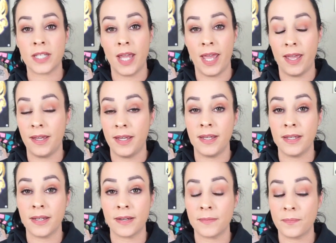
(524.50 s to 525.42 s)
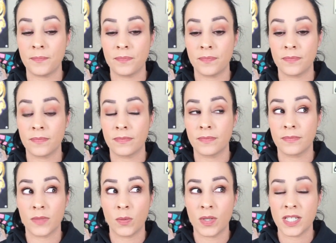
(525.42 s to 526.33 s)
a,
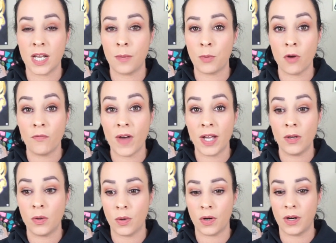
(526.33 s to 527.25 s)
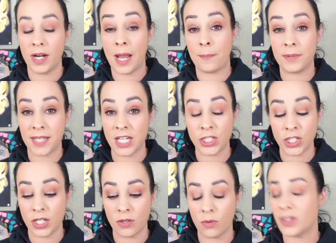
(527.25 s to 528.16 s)
what is it, a profile or an
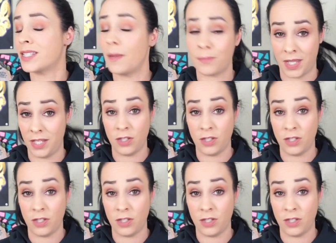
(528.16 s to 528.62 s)
application, something.